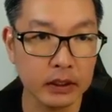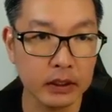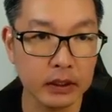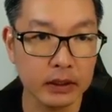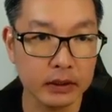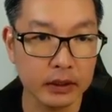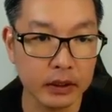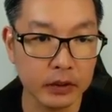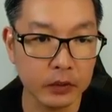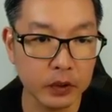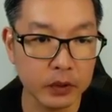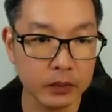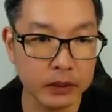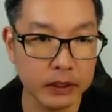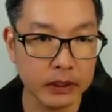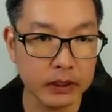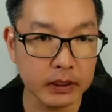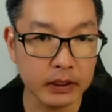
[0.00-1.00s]
there will
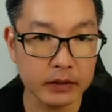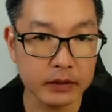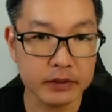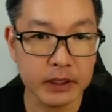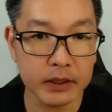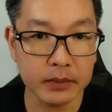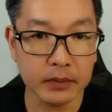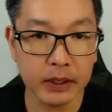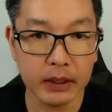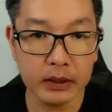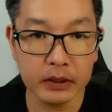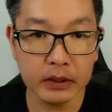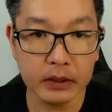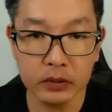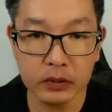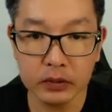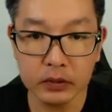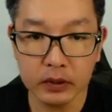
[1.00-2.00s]
be a left side
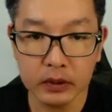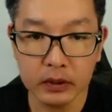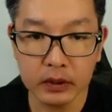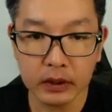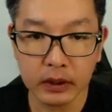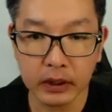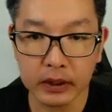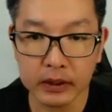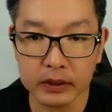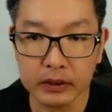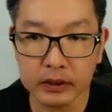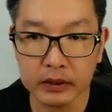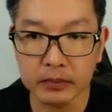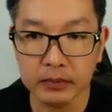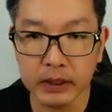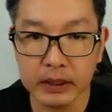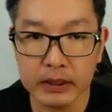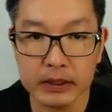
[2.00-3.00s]
menu and a
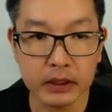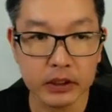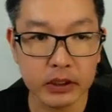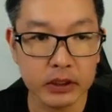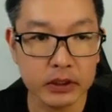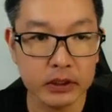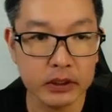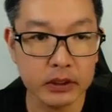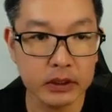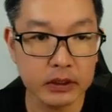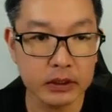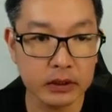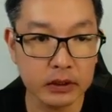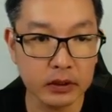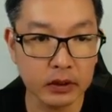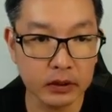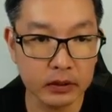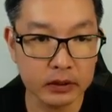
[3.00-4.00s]
main section here.
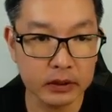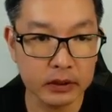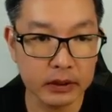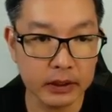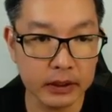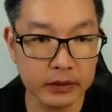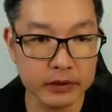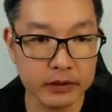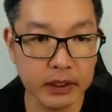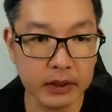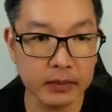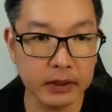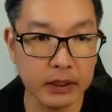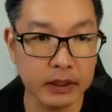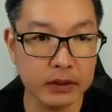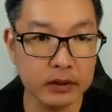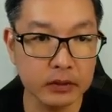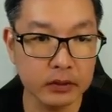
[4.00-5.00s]
On the left side
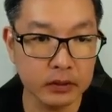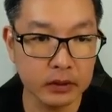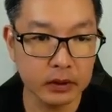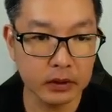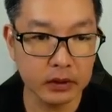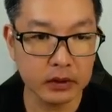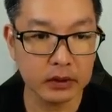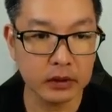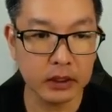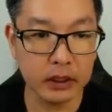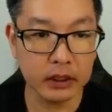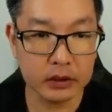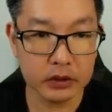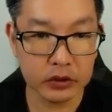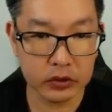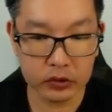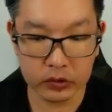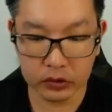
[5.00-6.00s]
menu, okay,
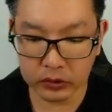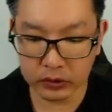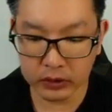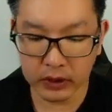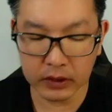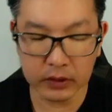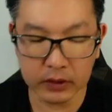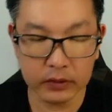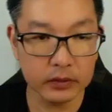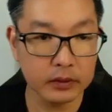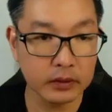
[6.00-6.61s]
scroll down,